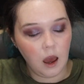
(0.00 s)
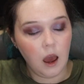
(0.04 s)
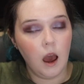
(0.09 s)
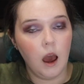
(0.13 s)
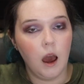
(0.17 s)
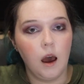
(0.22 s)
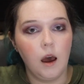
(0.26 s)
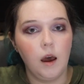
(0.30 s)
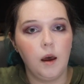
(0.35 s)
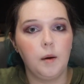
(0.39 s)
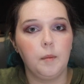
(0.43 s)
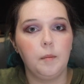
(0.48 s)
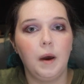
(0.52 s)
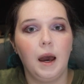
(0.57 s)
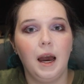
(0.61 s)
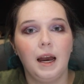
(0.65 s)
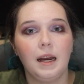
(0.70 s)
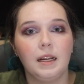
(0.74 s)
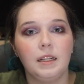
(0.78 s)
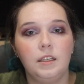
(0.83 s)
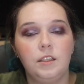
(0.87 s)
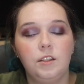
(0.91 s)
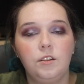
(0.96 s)

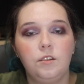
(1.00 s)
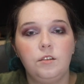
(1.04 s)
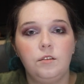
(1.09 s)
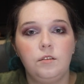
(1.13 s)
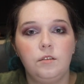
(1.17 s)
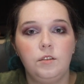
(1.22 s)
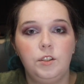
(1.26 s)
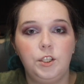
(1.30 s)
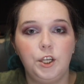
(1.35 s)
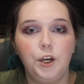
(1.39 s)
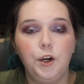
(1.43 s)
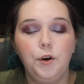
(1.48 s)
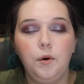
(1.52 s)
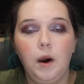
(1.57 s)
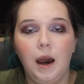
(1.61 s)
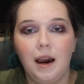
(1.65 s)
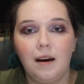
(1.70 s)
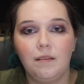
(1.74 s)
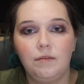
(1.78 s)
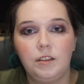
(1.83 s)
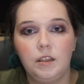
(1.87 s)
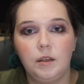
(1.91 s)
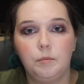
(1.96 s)
I do
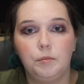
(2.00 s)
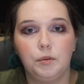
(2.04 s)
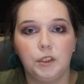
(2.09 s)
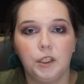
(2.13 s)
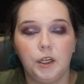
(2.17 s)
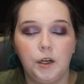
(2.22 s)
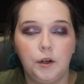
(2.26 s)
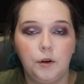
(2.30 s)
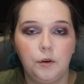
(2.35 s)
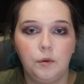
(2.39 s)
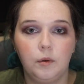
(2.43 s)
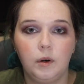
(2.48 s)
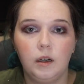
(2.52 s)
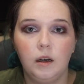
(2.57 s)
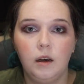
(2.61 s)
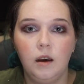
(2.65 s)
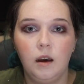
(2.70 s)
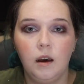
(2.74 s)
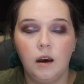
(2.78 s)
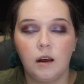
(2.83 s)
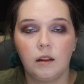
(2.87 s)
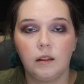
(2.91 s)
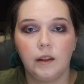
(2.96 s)
have to blow
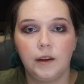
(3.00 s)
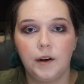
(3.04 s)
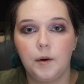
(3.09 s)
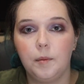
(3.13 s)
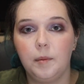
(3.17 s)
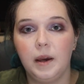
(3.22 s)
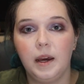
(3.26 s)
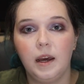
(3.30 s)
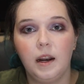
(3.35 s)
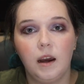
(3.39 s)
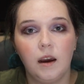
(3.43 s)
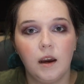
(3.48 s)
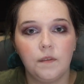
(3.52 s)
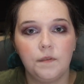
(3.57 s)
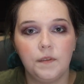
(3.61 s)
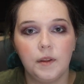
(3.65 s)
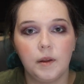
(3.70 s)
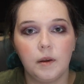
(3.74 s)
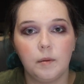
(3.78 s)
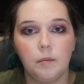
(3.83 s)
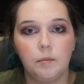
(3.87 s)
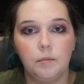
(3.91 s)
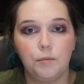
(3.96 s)
a little bit of
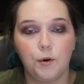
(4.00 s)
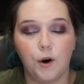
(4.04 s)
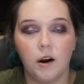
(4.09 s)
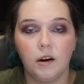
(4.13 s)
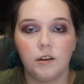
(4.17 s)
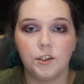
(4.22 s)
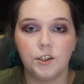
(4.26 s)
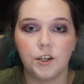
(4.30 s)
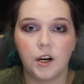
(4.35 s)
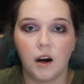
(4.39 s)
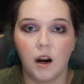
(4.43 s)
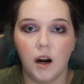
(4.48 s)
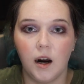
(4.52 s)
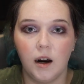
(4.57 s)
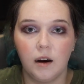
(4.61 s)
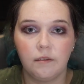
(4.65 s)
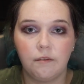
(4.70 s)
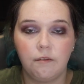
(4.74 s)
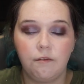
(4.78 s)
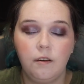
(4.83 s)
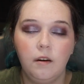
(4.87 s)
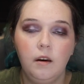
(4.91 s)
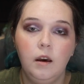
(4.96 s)
the bronzer
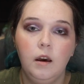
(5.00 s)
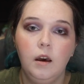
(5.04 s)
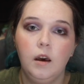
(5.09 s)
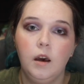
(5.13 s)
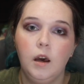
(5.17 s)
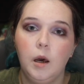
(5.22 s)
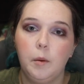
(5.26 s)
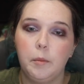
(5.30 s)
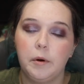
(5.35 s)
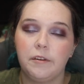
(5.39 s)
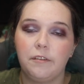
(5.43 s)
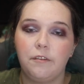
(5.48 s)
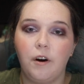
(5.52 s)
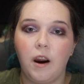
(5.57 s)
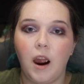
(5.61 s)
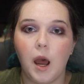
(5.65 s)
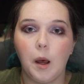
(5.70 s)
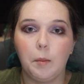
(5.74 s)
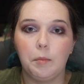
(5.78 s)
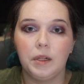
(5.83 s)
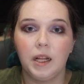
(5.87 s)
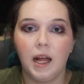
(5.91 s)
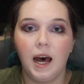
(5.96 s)
off before
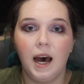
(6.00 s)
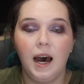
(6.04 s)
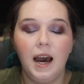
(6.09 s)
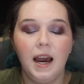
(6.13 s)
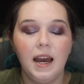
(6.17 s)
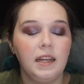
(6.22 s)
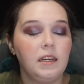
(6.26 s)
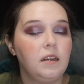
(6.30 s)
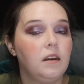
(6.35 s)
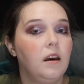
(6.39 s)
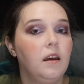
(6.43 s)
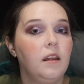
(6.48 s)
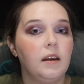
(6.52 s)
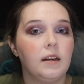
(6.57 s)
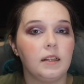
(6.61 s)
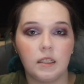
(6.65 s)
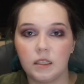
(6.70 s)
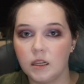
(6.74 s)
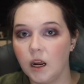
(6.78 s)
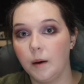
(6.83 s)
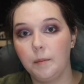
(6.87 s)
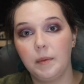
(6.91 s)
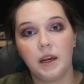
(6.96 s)
I apply it.
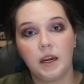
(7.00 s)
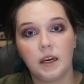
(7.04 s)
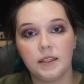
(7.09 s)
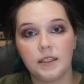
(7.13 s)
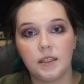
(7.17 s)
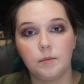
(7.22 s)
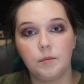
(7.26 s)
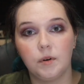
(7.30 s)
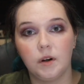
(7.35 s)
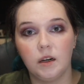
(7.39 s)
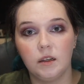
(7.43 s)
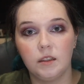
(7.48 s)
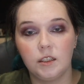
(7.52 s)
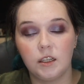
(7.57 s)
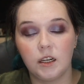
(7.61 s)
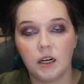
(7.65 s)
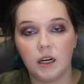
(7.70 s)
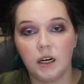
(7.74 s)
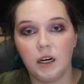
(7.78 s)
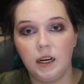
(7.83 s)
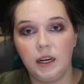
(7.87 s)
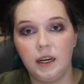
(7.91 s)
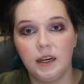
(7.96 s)
That's not because the
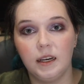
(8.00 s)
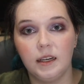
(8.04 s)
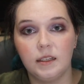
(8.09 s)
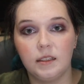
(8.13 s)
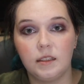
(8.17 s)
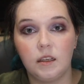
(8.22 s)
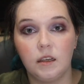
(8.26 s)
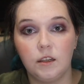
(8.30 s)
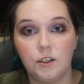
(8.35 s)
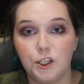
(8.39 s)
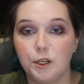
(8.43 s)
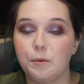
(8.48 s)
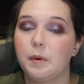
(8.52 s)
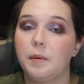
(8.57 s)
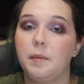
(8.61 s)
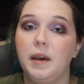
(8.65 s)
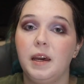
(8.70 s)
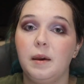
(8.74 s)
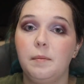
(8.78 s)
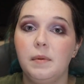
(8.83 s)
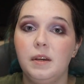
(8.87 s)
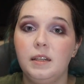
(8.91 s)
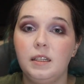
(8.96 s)
bronzer is super
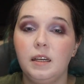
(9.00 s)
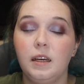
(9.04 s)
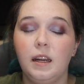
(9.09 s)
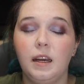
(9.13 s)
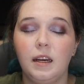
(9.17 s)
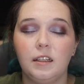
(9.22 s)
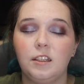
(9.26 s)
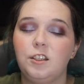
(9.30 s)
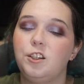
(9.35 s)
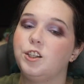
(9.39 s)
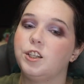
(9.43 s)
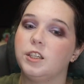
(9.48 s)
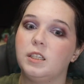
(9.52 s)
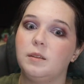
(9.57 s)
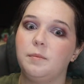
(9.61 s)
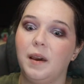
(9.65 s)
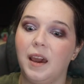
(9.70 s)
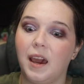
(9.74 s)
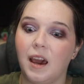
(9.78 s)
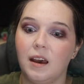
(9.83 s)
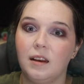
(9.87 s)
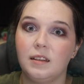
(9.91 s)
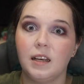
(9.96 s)
pigmented, it's just
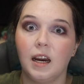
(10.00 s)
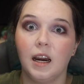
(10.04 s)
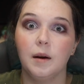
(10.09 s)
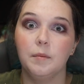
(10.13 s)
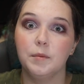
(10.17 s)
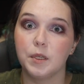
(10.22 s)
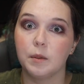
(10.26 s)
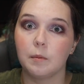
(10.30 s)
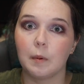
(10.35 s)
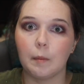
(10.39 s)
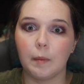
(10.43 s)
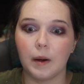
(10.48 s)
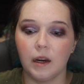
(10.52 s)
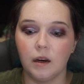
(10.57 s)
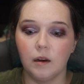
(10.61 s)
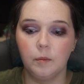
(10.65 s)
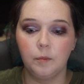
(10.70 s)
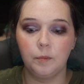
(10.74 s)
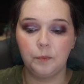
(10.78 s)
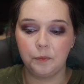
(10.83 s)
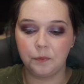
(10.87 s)
because I'm super pale.